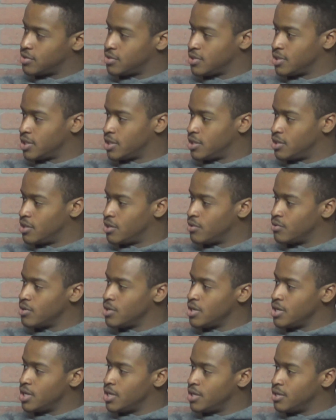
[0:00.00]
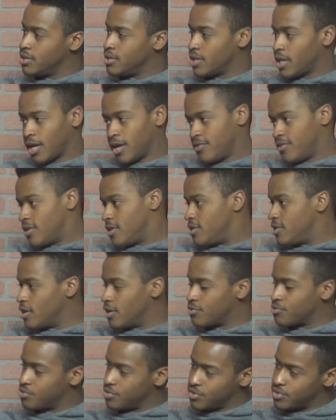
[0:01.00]
like, you know, like I said,
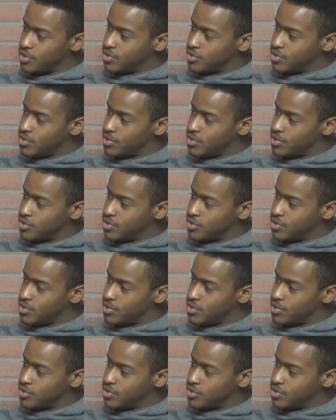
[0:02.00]
industriousness.